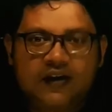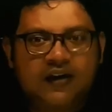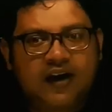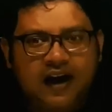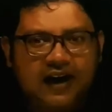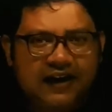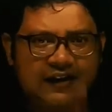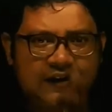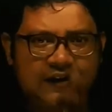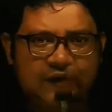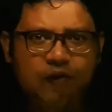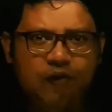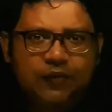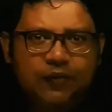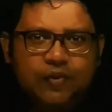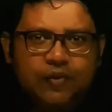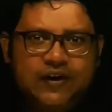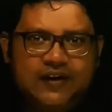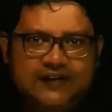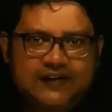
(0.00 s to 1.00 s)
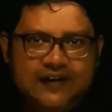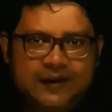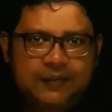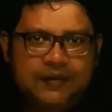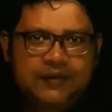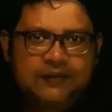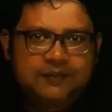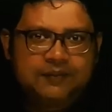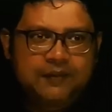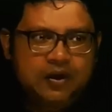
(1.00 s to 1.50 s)
I'll give one more example.
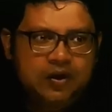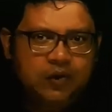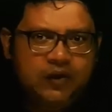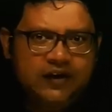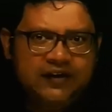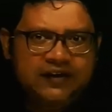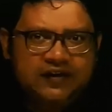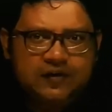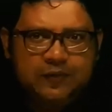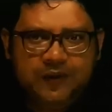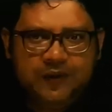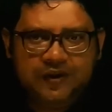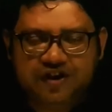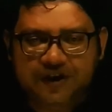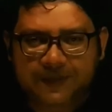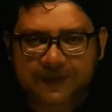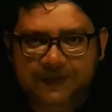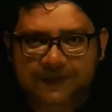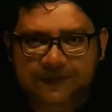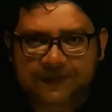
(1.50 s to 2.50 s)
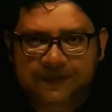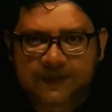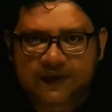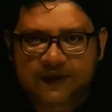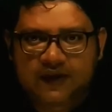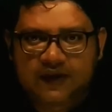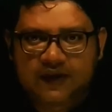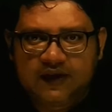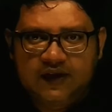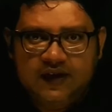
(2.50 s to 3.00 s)
Look at this picture.
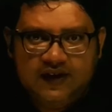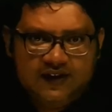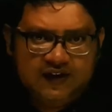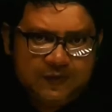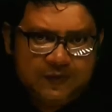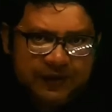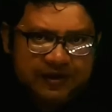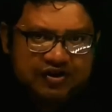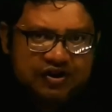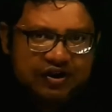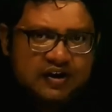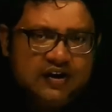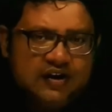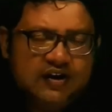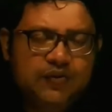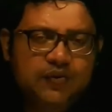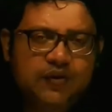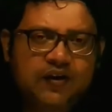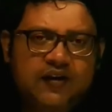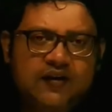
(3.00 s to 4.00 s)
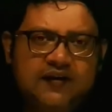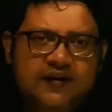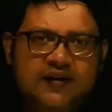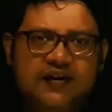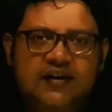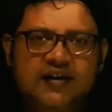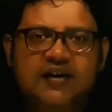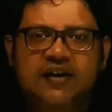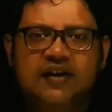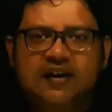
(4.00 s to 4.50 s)
In this picture, you can
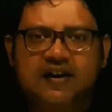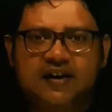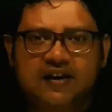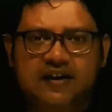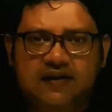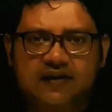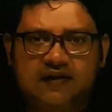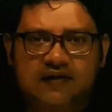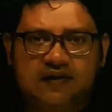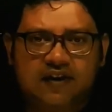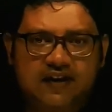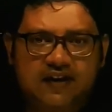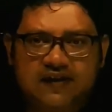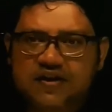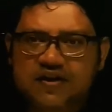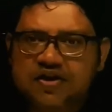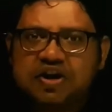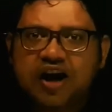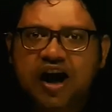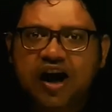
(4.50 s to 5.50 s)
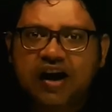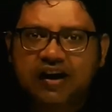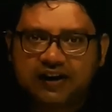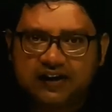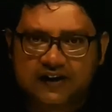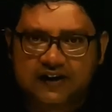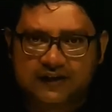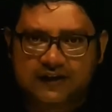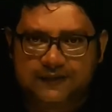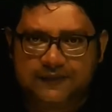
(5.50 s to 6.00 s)
see there is a
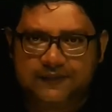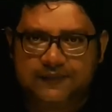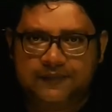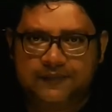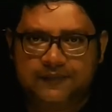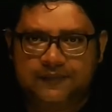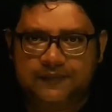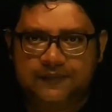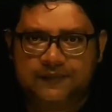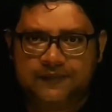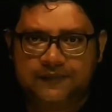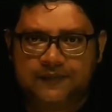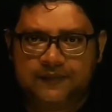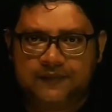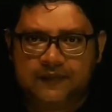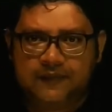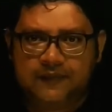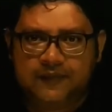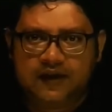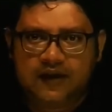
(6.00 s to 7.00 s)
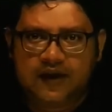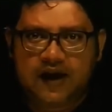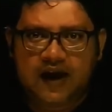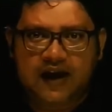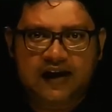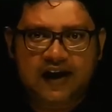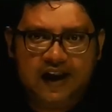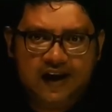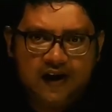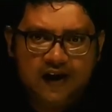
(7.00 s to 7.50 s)
shark,
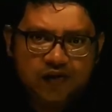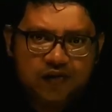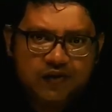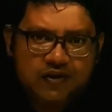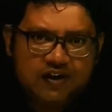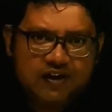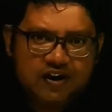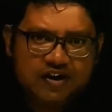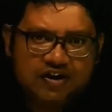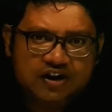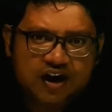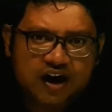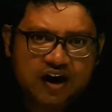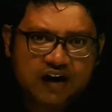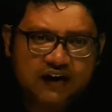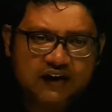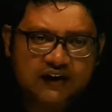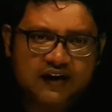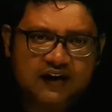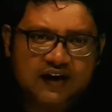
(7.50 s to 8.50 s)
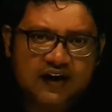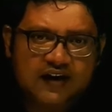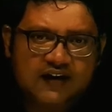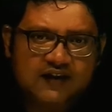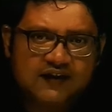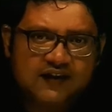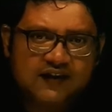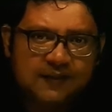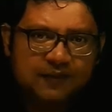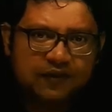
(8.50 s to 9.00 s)
and along with the shark there are
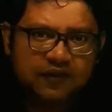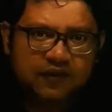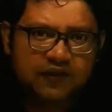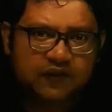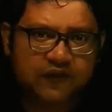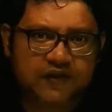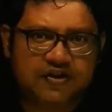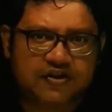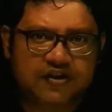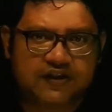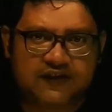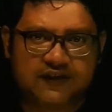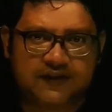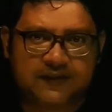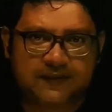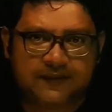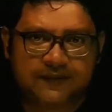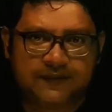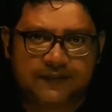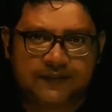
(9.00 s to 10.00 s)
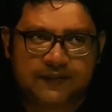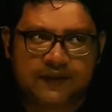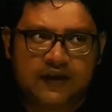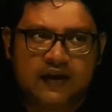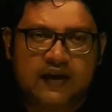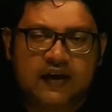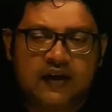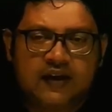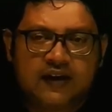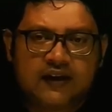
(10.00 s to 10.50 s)
some fishes.
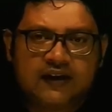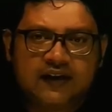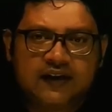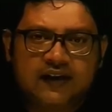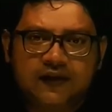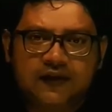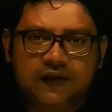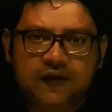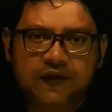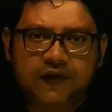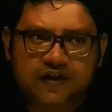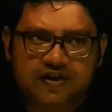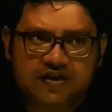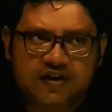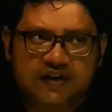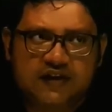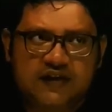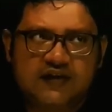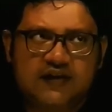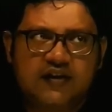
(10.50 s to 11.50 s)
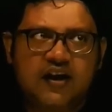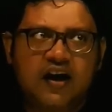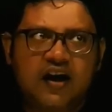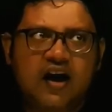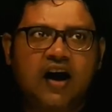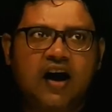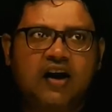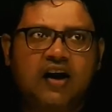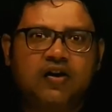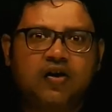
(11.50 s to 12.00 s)
These fishes
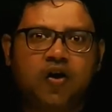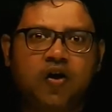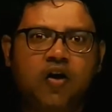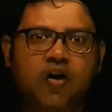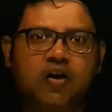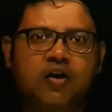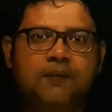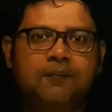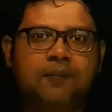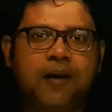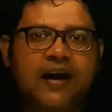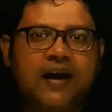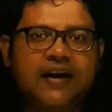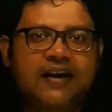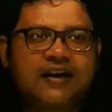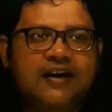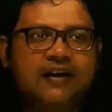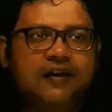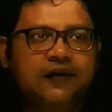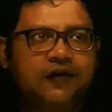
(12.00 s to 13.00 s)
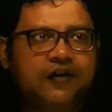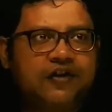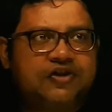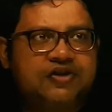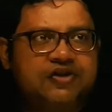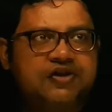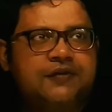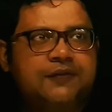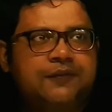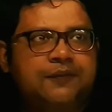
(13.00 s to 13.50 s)
are called pilot
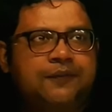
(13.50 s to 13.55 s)
fish